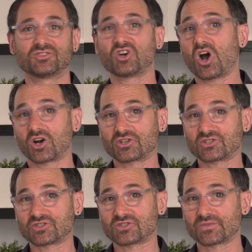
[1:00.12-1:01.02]

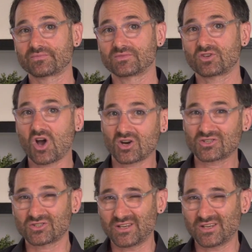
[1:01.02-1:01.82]
talks. Talks,